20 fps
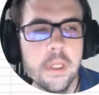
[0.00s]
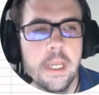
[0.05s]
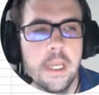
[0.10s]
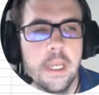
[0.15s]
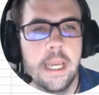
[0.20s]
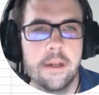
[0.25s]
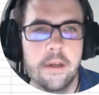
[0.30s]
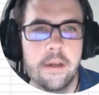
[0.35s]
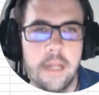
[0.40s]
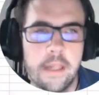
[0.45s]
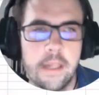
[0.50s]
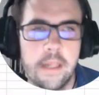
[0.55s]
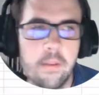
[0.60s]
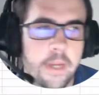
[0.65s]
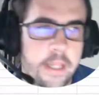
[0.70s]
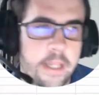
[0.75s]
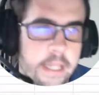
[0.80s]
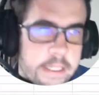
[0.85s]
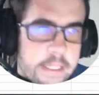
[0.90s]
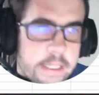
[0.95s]
And another
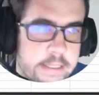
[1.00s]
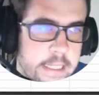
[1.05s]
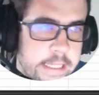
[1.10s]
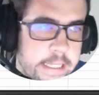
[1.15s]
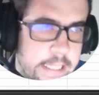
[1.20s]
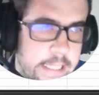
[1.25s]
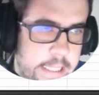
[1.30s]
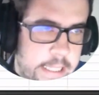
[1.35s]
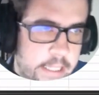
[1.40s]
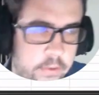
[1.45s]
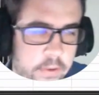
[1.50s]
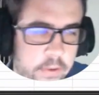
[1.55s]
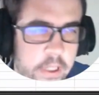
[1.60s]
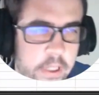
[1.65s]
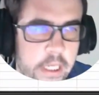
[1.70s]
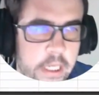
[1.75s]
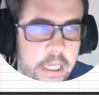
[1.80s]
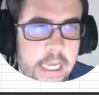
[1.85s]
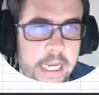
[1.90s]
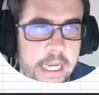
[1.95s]
way that's clear to
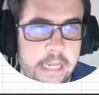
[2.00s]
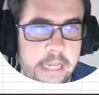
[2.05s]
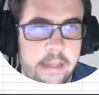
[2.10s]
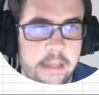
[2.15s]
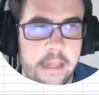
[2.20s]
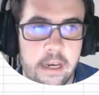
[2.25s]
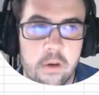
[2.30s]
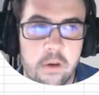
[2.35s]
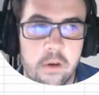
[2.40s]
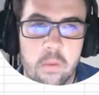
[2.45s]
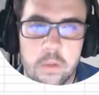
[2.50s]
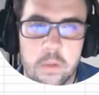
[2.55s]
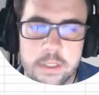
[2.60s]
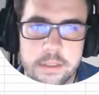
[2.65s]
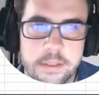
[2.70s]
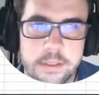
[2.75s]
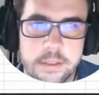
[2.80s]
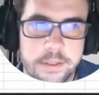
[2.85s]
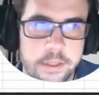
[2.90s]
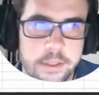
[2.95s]
indicate that it was the
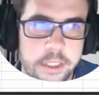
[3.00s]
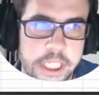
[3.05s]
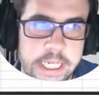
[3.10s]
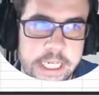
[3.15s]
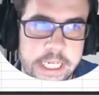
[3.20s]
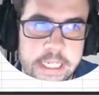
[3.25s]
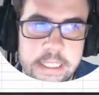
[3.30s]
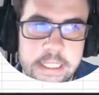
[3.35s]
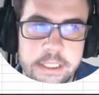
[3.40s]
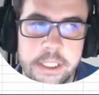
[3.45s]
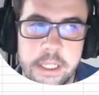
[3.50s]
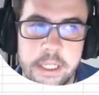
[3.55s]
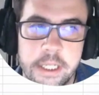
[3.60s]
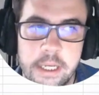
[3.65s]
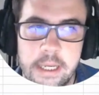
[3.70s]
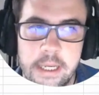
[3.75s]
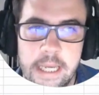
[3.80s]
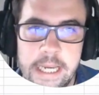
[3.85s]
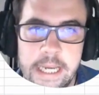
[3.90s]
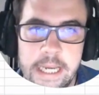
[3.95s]
search
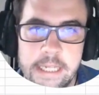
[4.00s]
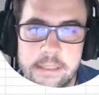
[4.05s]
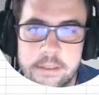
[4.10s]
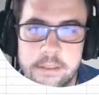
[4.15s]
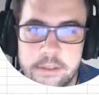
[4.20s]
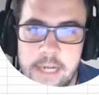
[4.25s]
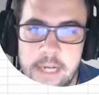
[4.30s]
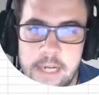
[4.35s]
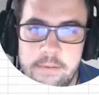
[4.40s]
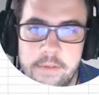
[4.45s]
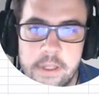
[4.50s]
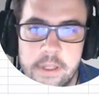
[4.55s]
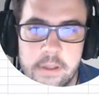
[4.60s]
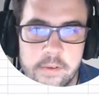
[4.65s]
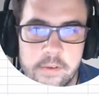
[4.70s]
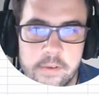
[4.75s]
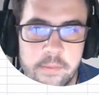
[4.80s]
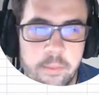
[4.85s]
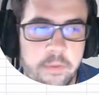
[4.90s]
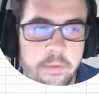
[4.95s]
ads driving
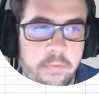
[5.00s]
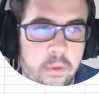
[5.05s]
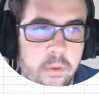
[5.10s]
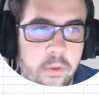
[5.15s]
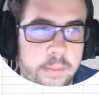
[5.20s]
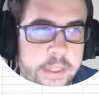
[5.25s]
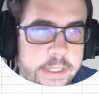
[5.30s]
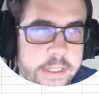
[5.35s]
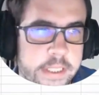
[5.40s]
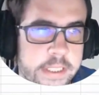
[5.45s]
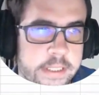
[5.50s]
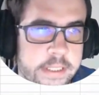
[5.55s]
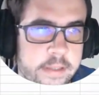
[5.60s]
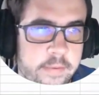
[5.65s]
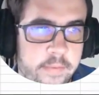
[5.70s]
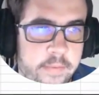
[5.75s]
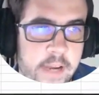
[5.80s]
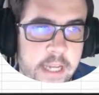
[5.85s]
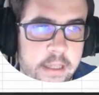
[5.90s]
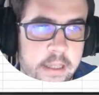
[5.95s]
this performance is the
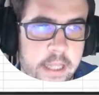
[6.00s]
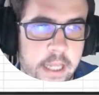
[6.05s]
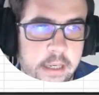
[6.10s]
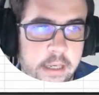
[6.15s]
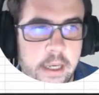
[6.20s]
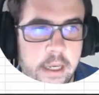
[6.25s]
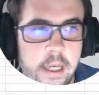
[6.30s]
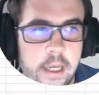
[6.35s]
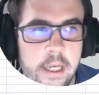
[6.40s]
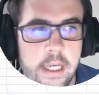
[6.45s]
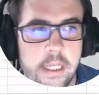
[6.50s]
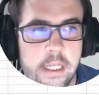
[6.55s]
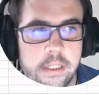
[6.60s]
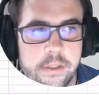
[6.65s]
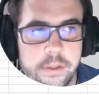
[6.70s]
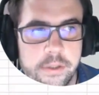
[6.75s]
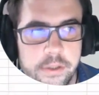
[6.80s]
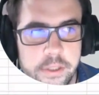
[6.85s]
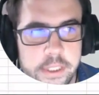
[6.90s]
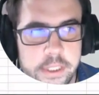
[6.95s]
fact that as
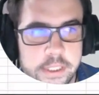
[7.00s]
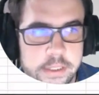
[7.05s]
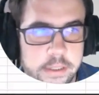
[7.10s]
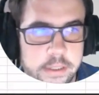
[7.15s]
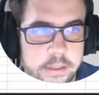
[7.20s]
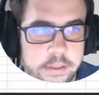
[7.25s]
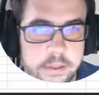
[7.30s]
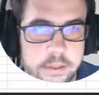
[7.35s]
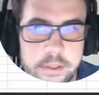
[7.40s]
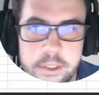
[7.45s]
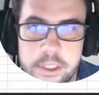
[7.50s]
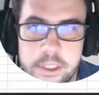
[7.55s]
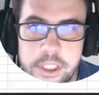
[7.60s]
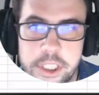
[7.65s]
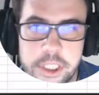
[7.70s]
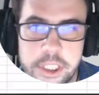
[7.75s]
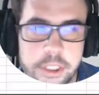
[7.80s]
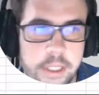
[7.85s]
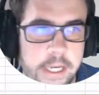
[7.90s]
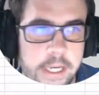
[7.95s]
soon as the
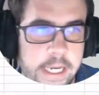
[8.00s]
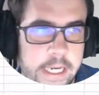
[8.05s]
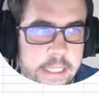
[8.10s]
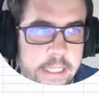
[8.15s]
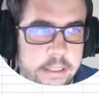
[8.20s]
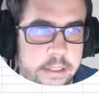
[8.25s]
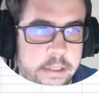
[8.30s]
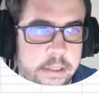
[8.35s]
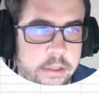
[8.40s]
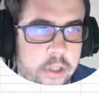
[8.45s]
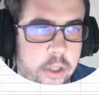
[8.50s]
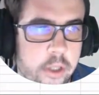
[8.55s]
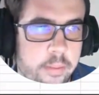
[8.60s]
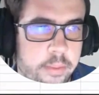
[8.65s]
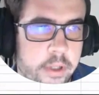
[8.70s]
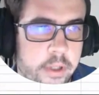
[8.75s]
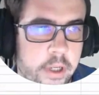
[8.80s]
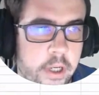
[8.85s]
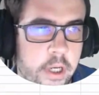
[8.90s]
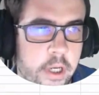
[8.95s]
search ads
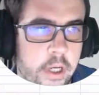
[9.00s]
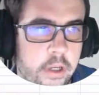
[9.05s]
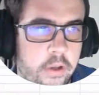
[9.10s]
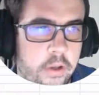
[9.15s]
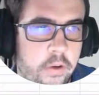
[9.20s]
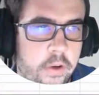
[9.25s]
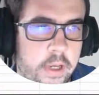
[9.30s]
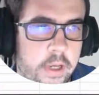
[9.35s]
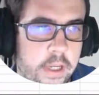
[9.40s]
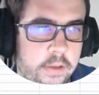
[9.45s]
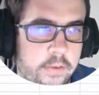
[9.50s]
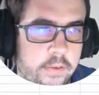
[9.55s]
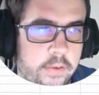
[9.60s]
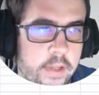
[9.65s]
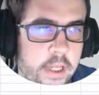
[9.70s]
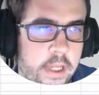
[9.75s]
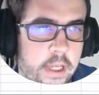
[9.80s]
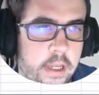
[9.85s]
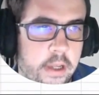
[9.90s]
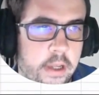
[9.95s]
stopped, you can
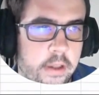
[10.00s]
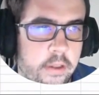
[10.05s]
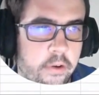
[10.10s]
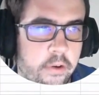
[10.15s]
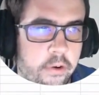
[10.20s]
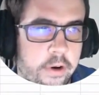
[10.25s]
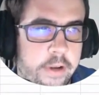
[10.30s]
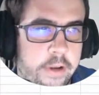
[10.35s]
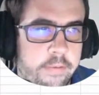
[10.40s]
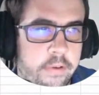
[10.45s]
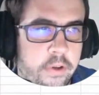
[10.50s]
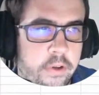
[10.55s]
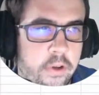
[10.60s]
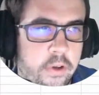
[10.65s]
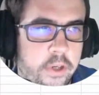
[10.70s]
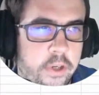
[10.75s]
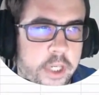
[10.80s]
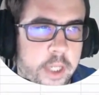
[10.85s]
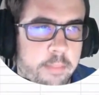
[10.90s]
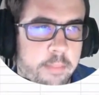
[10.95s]
see the revenue
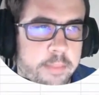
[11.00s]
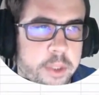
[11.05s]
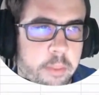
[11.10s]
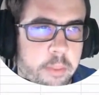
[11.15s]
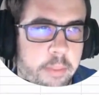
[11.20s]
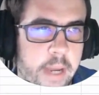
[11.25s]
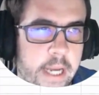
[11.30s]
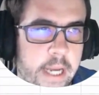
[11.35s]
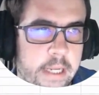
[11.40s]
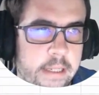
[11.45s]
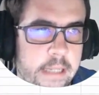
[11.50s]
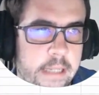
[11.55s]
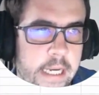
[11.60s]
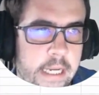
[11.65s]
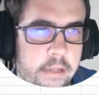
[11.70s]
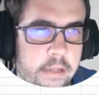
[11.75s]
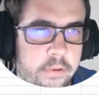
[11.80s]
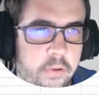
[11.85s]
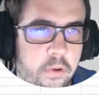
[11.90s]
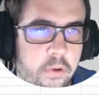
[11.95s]
dips back
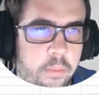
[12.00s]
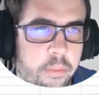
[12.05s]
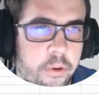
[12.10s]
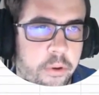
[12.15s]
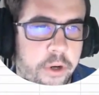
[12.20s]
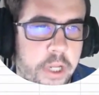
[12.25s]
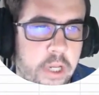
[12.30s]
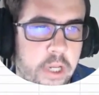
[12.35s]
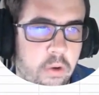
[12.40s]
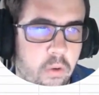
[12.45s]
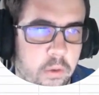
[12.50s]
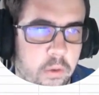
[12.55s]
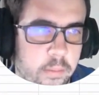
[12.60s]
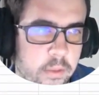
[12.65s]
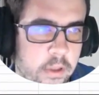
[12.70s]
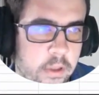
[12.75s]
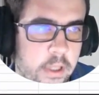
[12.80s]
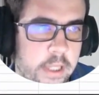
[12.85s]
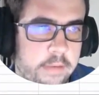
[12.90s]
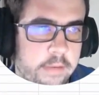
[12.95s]
down to pretty
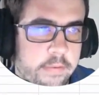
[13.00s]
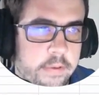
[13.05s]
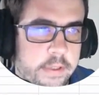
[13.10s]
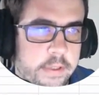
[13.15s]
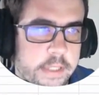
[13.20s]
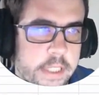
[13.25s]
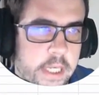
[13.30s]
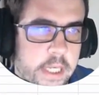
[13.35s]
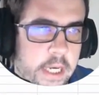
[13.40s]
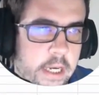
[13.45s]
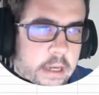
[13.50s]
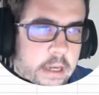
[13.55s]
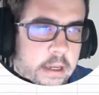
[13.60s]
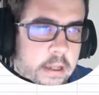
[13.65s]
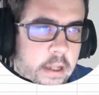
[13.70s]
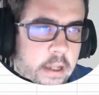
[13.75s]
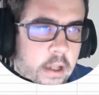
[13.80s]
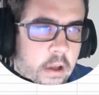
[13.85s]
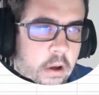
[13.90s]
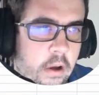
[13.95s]
normal levels here
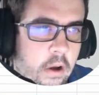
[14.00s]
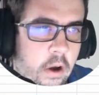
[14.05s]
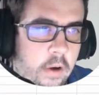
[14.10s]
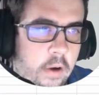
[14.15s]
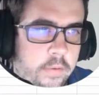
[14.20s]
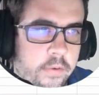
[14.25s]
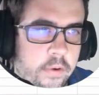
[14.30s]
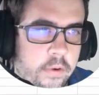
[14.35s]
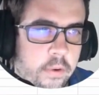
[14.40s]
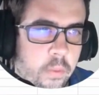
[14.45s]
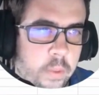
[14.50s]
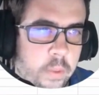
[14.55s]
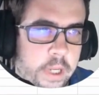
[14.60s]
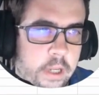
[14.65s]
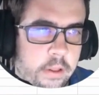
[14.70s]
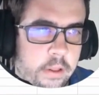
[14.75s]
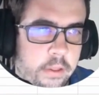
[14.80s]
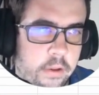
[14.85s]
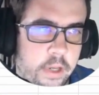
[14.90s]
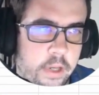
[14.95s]
after week
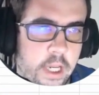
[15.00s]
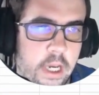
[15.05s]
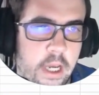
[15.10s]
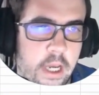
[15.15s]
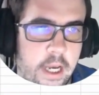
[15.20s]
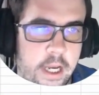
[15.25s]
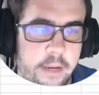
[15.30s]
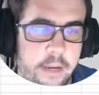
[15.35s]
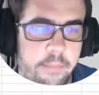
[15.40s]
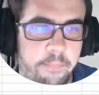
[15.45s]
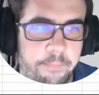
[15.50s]
39.